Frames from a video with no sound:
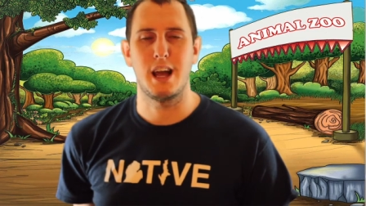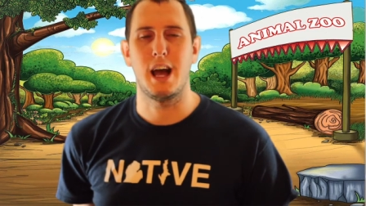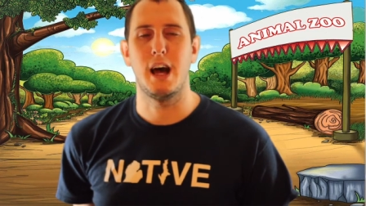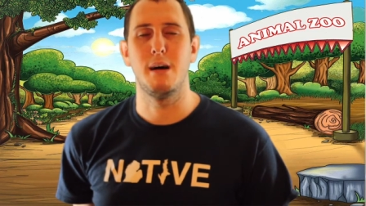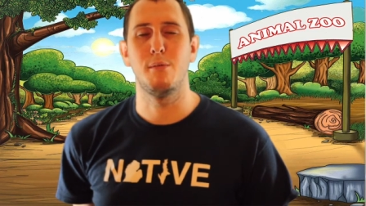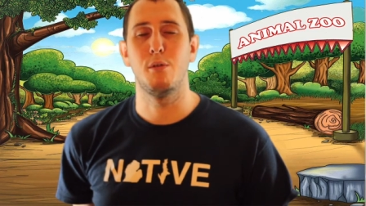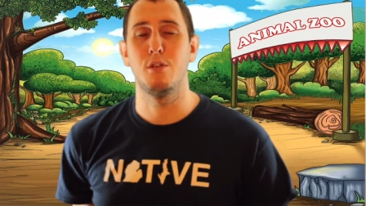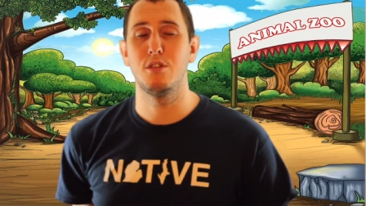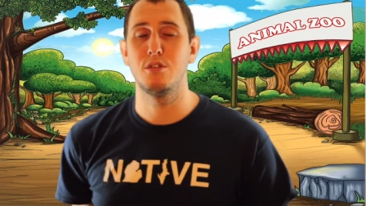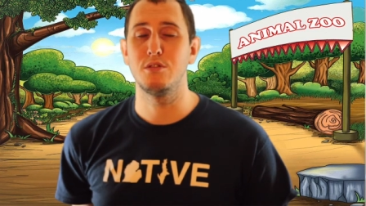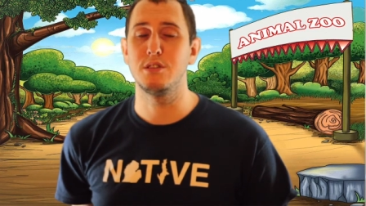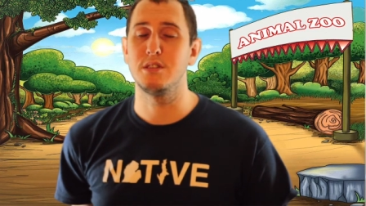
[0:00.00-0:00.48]

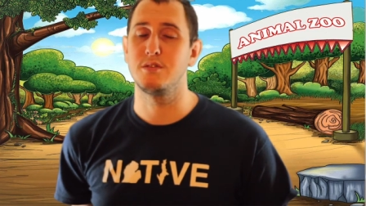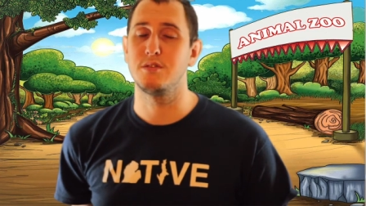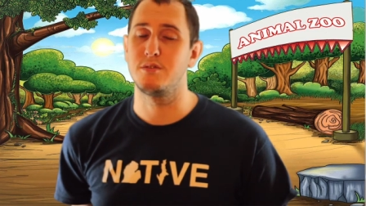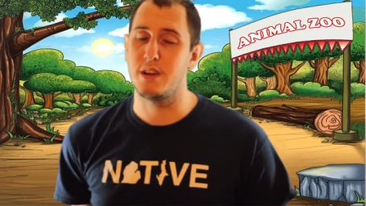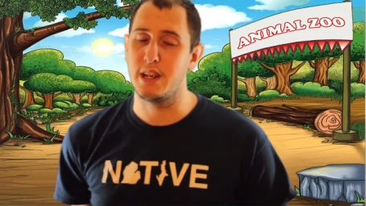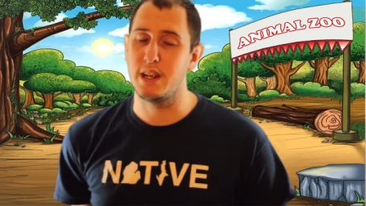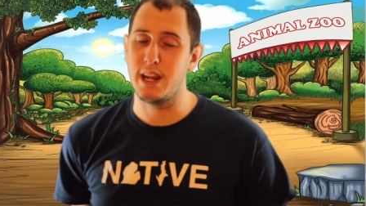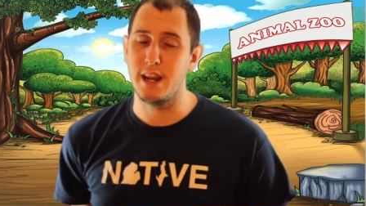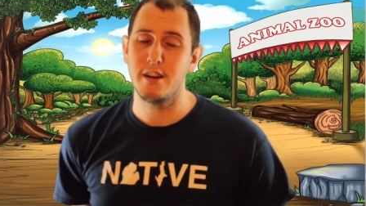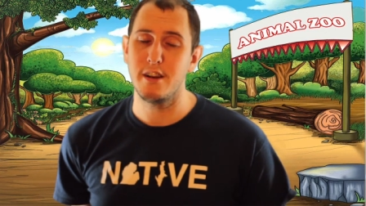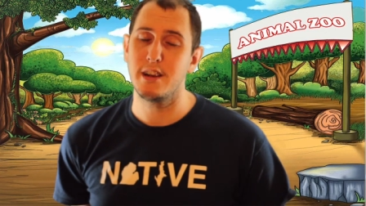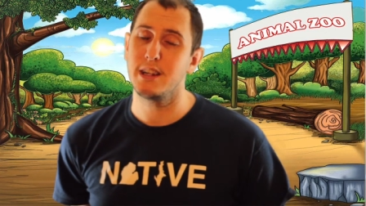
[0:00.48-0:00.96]
I'm always
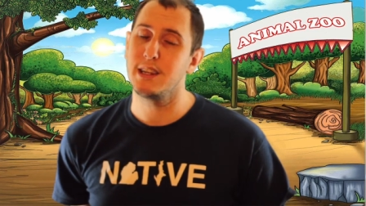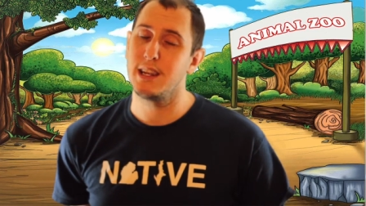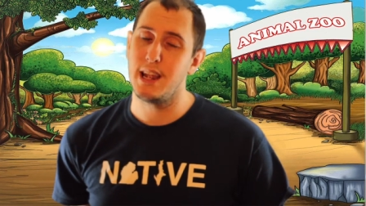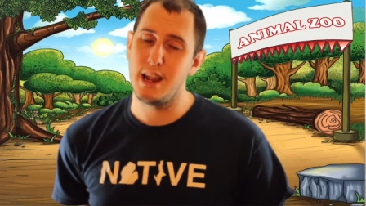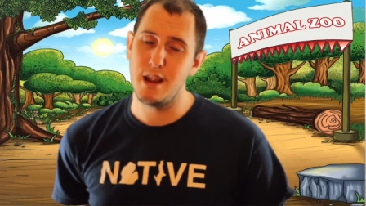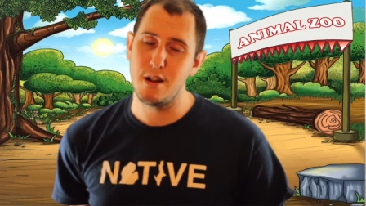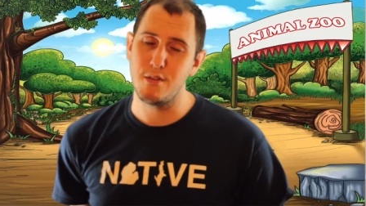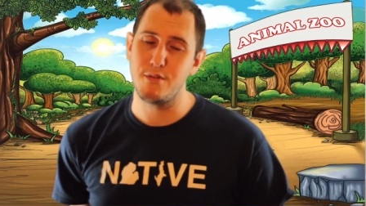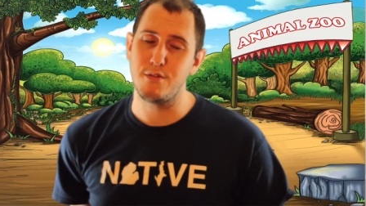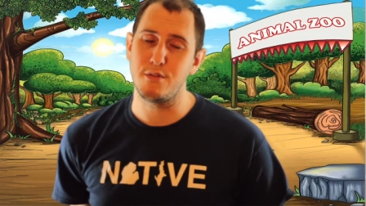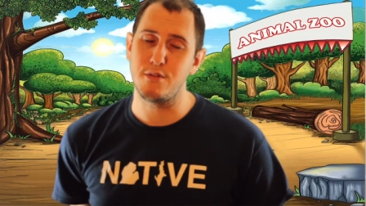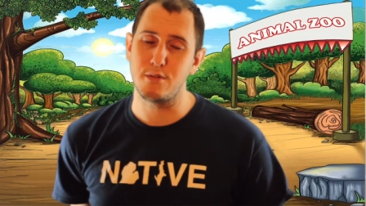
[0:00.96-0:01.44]
very
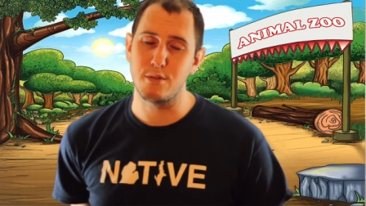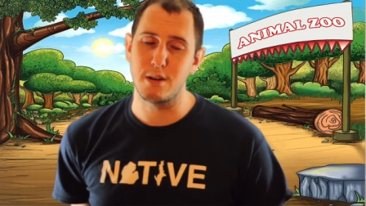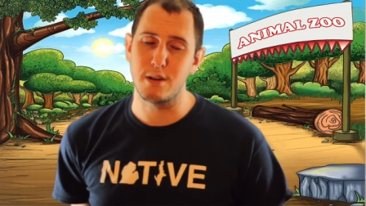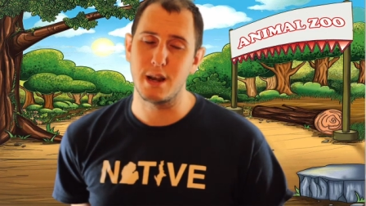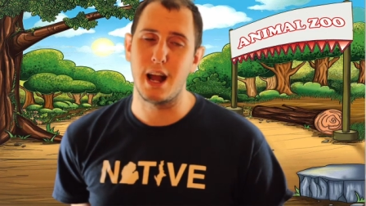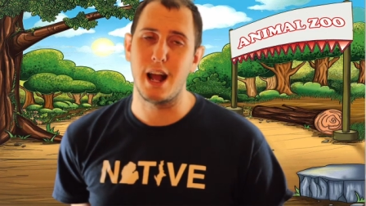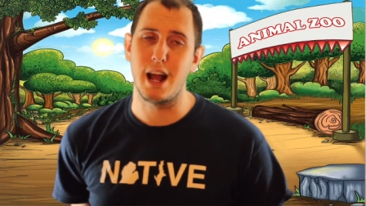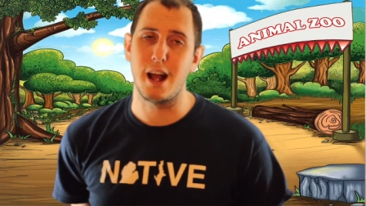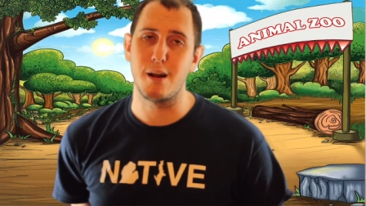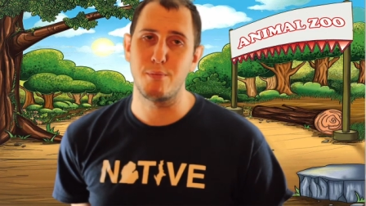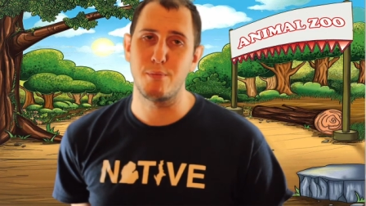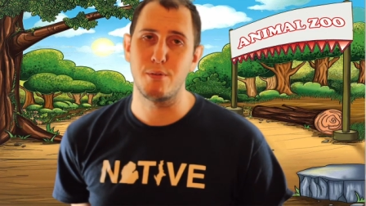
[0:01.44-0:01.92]
careful when
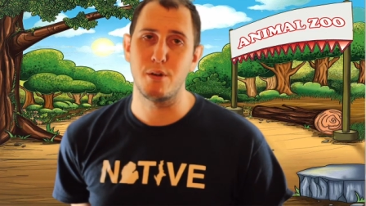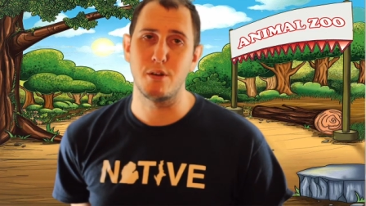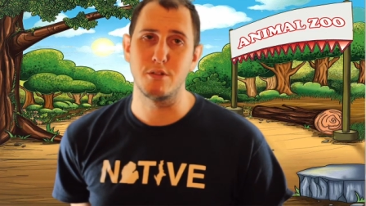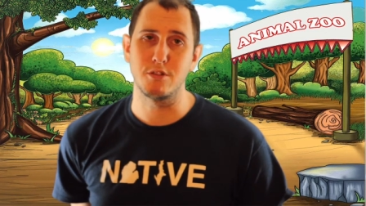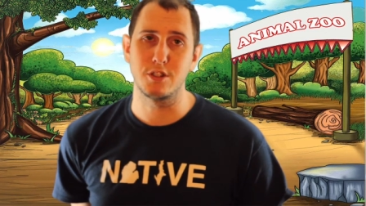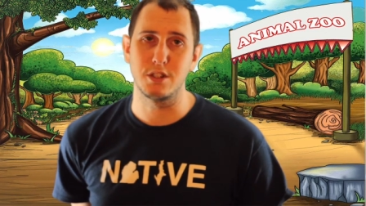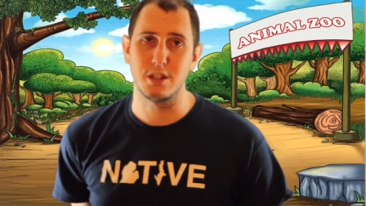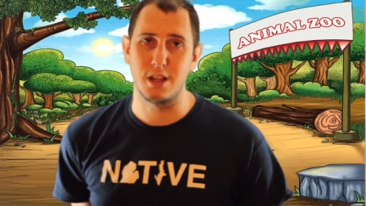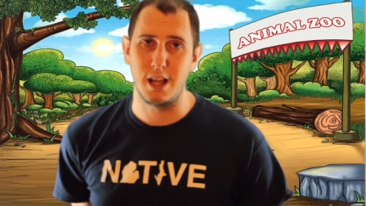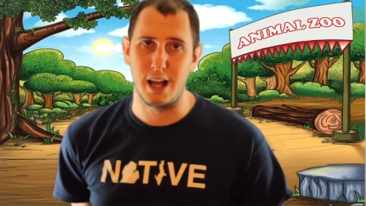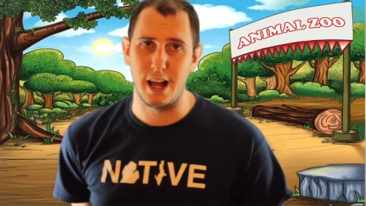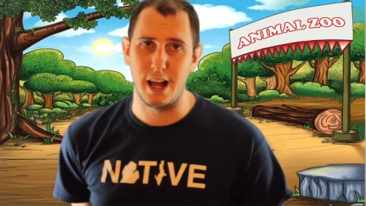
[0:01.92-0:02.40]
I
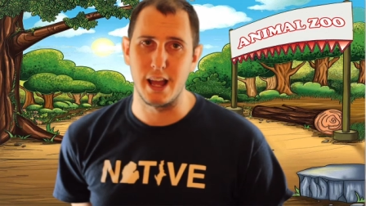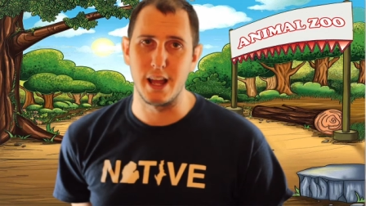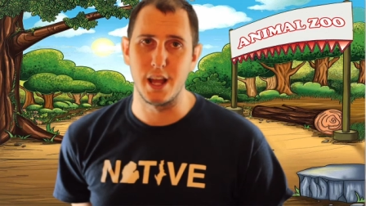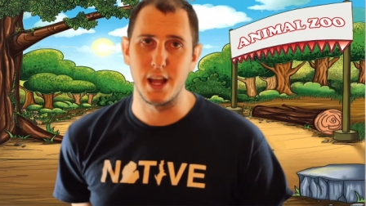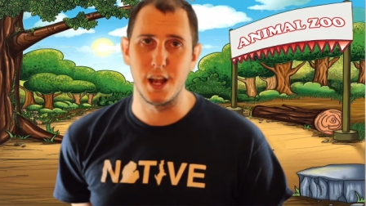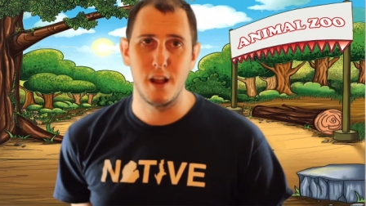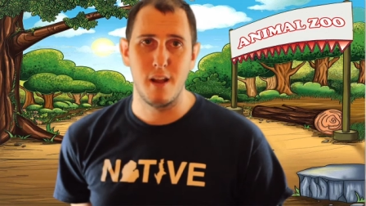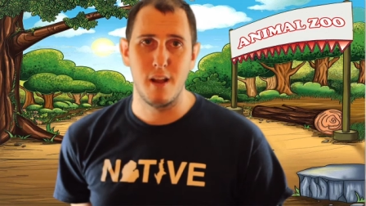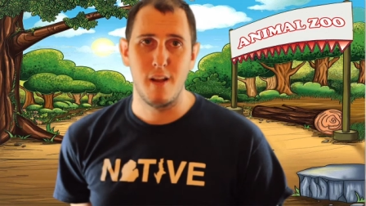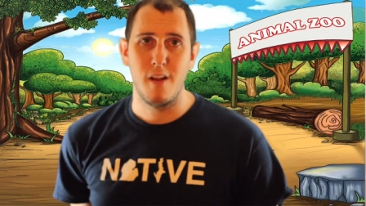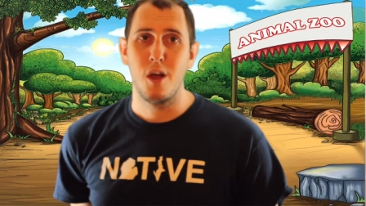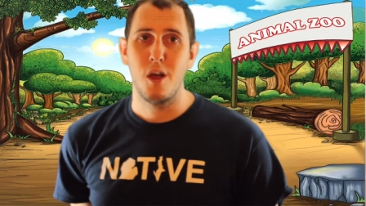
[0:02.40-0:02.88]
approach a
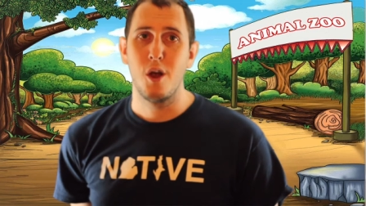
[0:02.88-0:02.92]
lion.